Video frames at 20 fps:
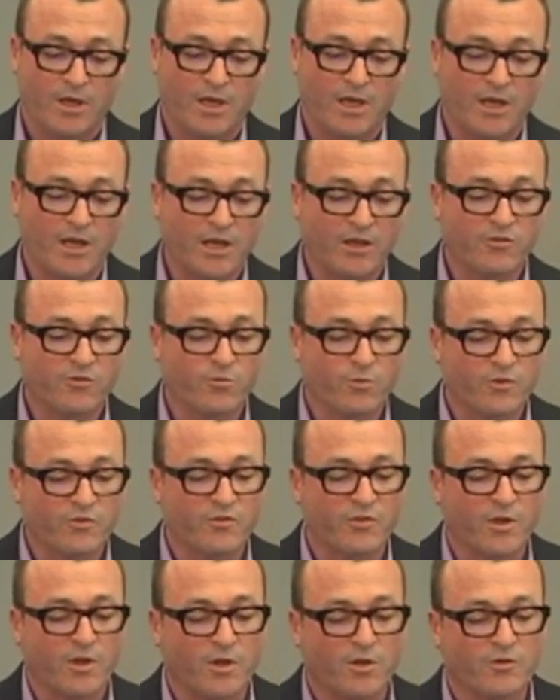And as a
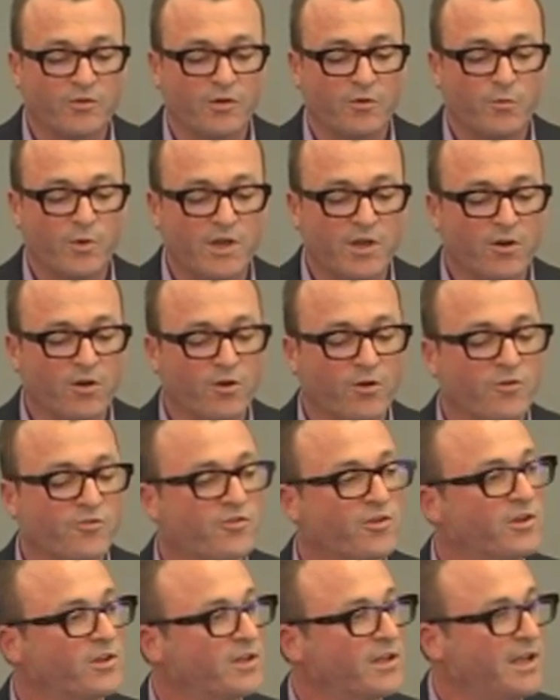result, we
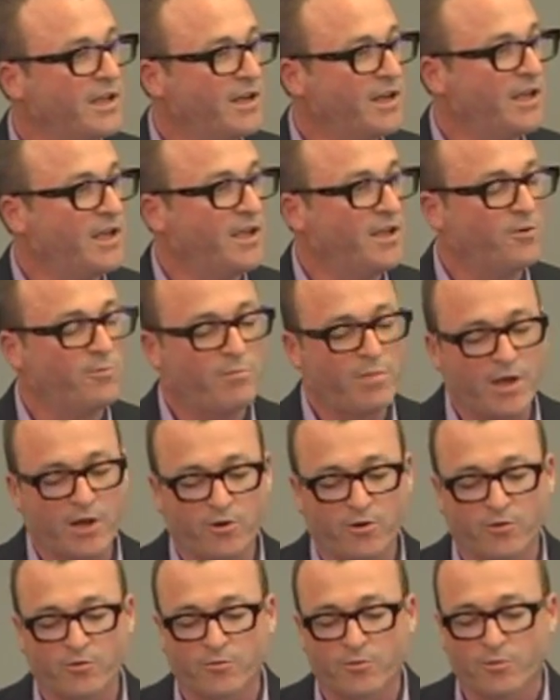urgently need
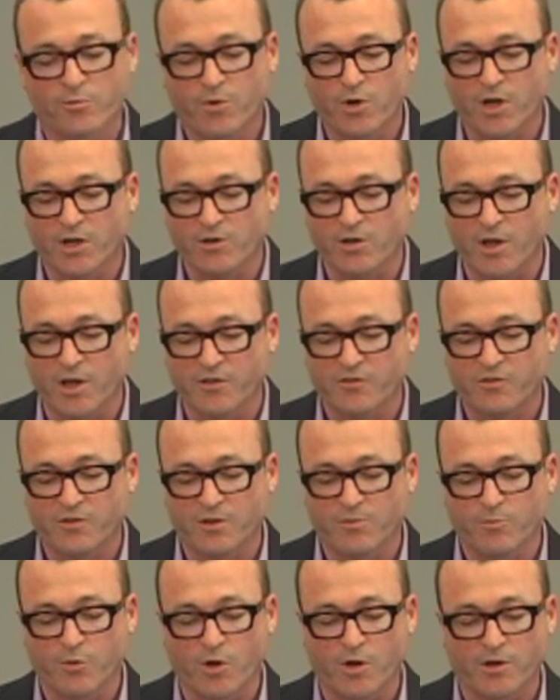better
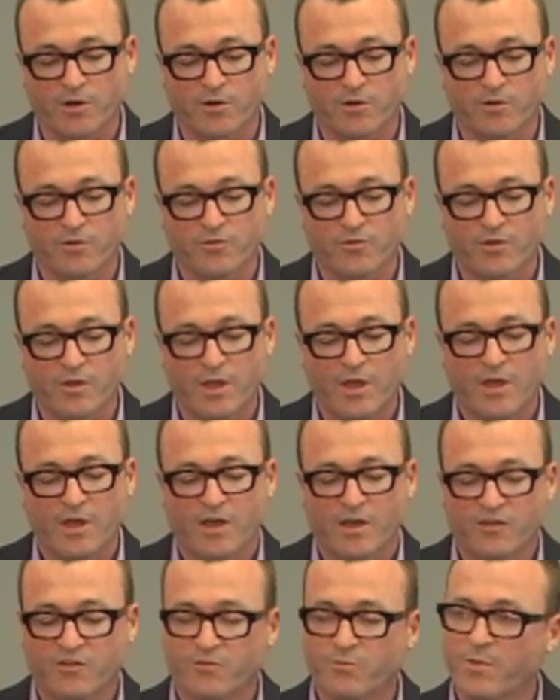prognostic markers,
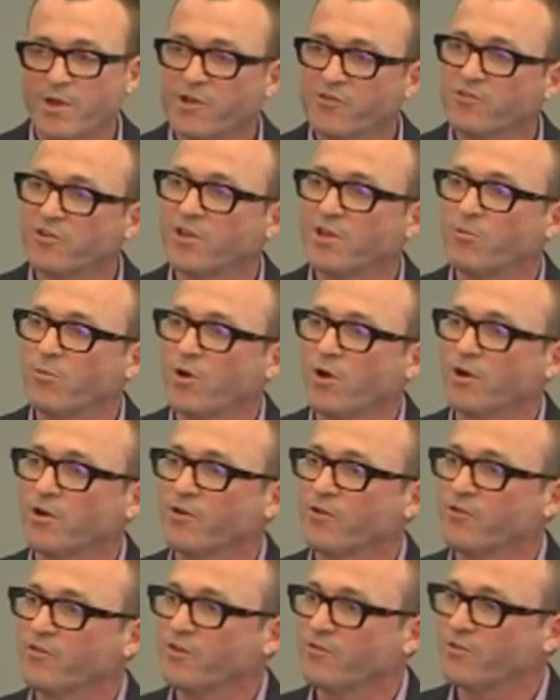especially
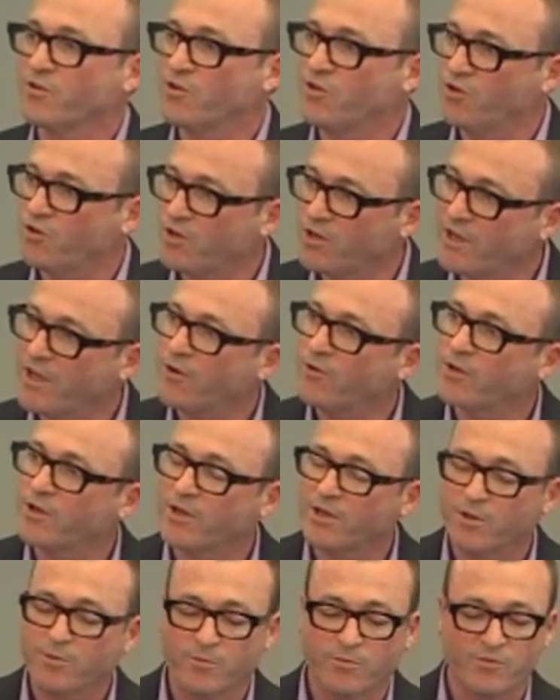markers of good
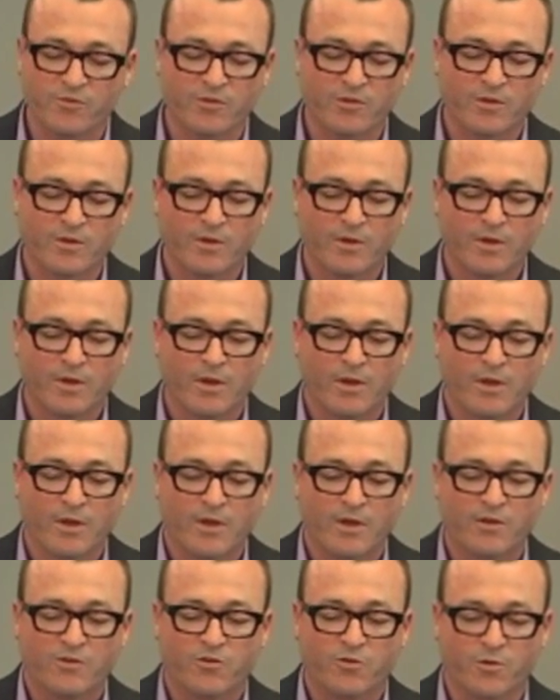outcomes,
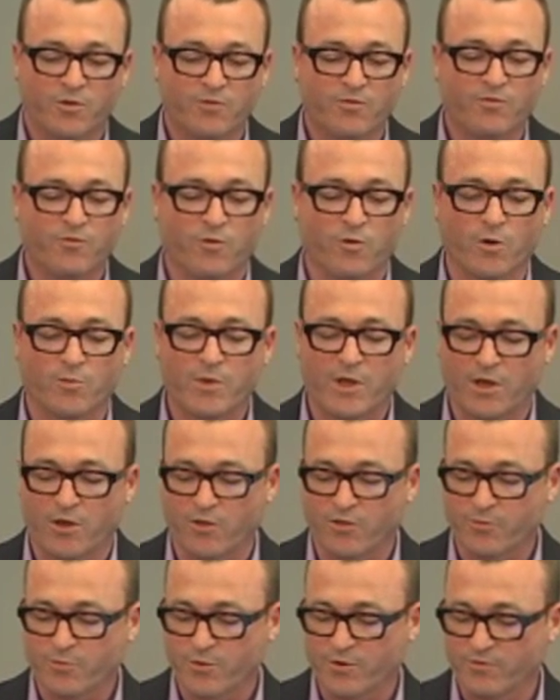to inform
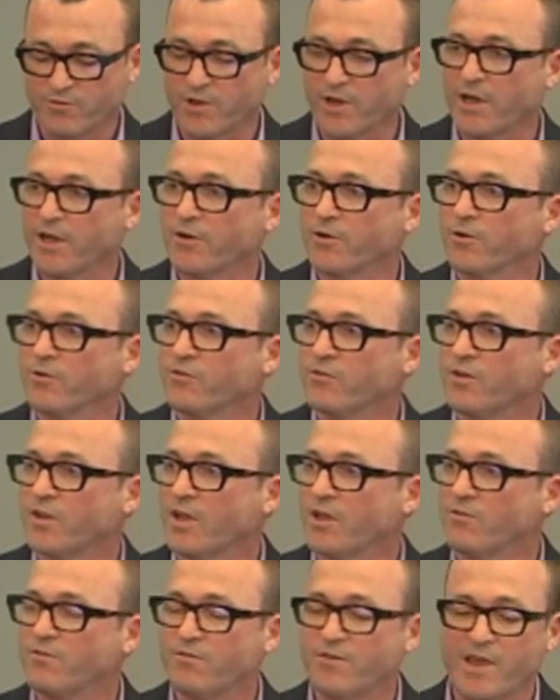health providers
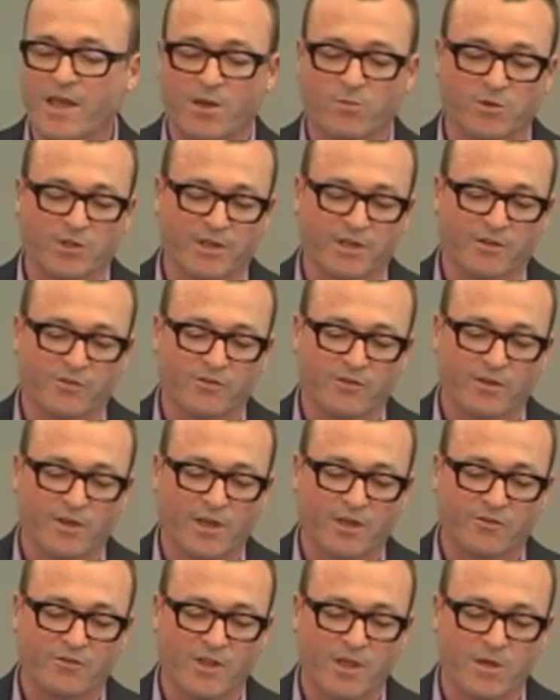and families
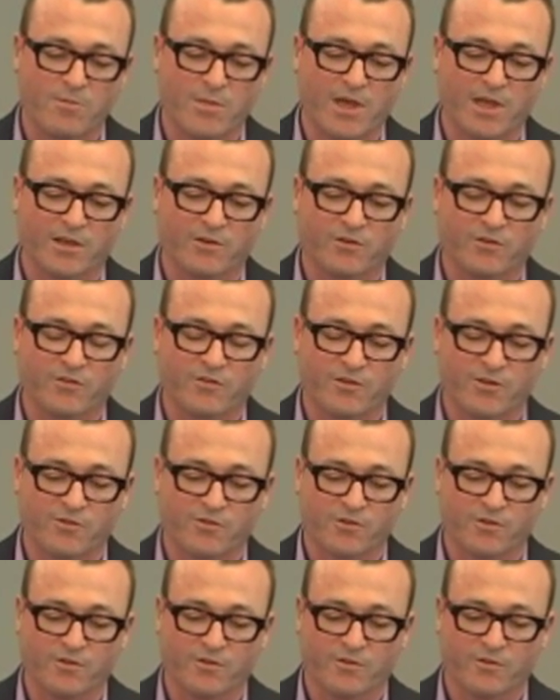as they make
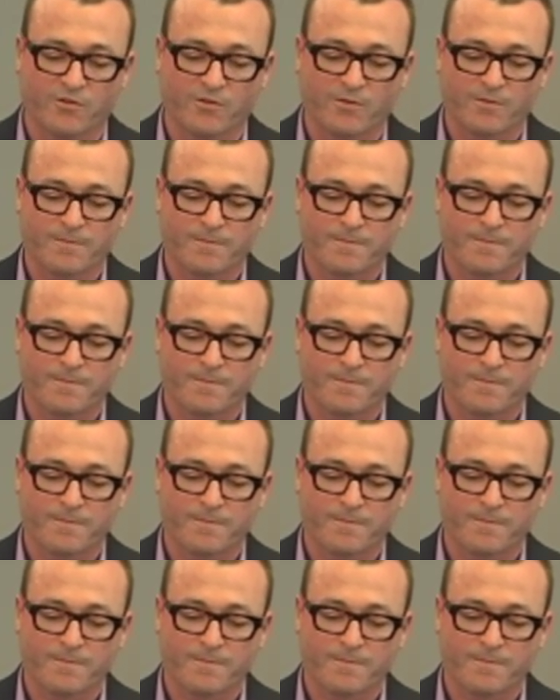decisions.